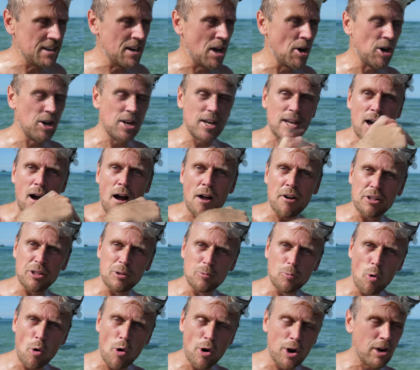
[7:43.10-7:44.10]
in, I'm gonna go under
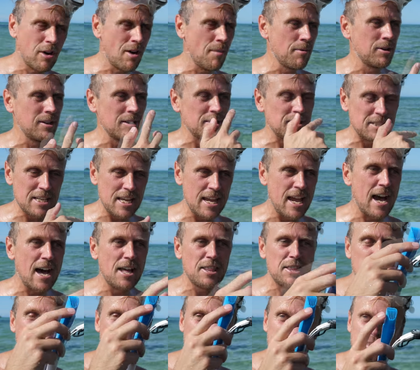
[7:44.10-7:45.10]
the water, I'm gonna see
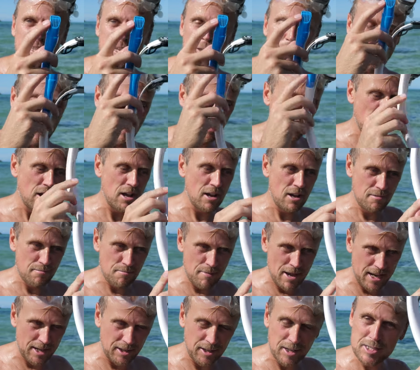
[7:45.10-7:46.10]
how the water
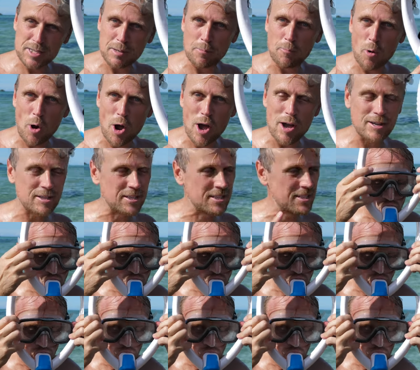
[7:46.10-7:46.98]
mechanism works.